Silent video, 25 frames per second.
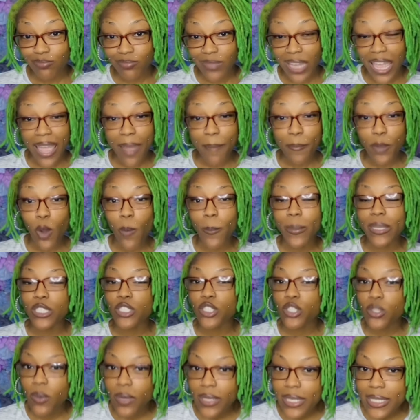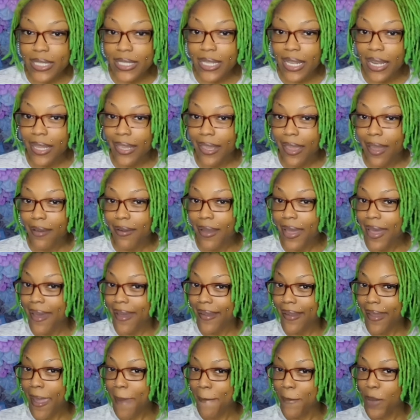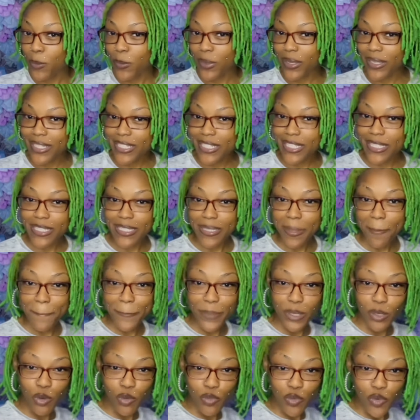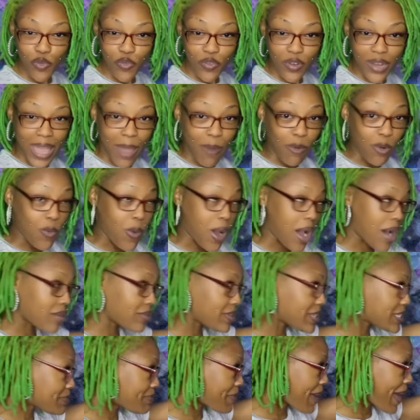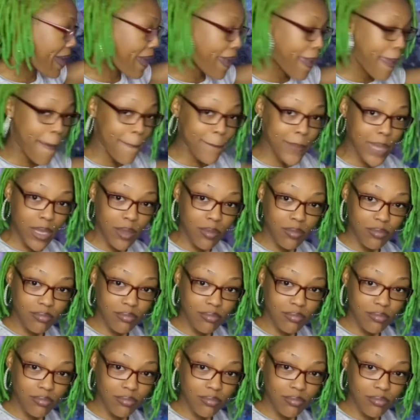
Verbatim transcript: I'm going to be showing and telling y'all how I came up with this beautiful flower wall that's behind me.